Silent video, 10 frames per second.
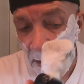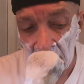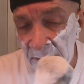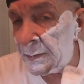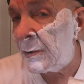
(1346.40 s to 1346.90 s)
And
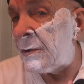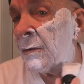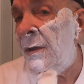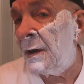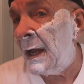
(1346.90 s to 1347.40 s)
I'm supposed to
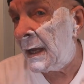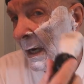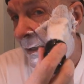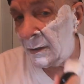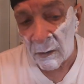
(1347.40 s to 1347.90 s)
do the neck
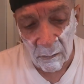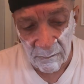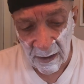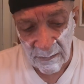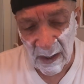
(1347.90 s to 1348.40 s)
and I did the whole
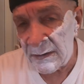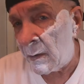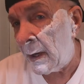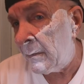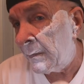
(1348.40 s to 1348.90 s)
face, that's
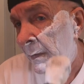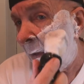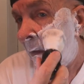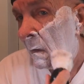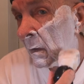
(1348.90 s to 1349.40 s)
all right.
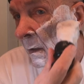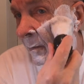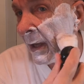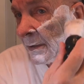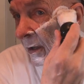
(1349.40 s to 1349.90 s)

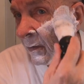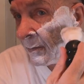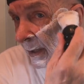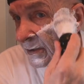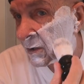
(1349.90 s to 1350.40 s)
I'm not done with
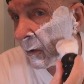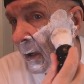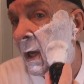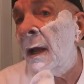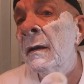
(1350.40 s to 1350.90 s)
my
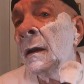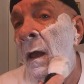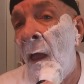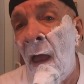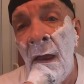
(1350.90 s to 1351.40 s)
story yet.
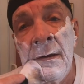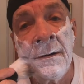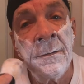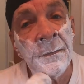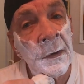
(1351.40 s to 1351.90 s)

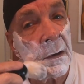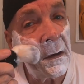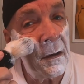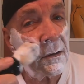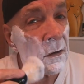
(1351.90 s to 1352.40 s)

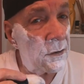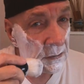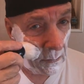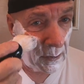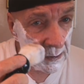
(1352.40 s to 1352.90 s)
So there's
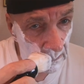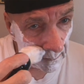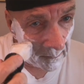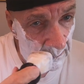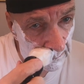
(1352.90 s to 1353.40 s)
two issues.
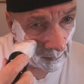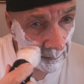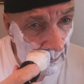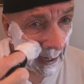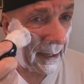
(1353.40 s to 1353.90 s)
One was with the
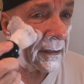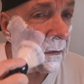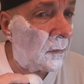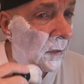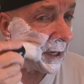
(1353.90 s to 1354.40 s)
product
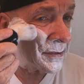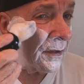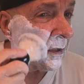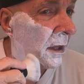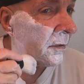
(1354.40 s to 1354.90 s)
or the
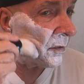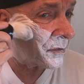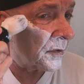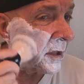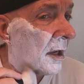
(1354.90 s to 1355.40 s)
razor and the other
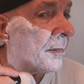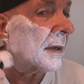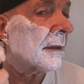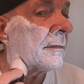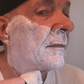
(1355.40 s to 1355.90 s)
one's with the
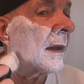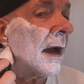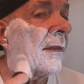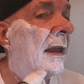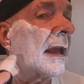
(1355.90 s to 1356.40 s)
company,
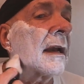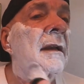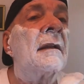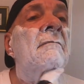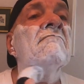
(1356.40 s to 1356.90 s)
how they
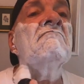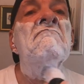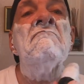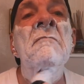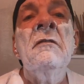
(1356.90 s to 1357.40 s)
handle it.
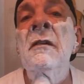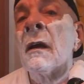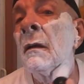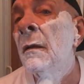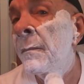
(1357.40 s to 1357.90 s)

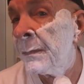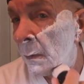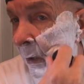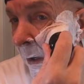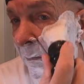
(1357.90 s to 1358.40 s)

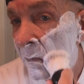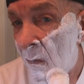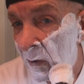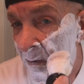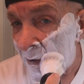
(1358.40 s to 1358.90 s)
Well,
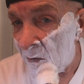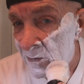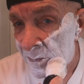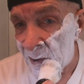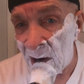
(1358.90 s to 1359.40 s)
we know
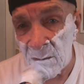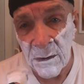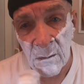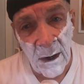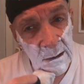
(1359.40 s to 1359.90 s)
there's a problem with
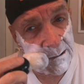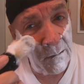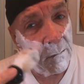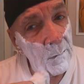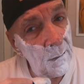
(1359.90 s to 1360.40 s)
the razor.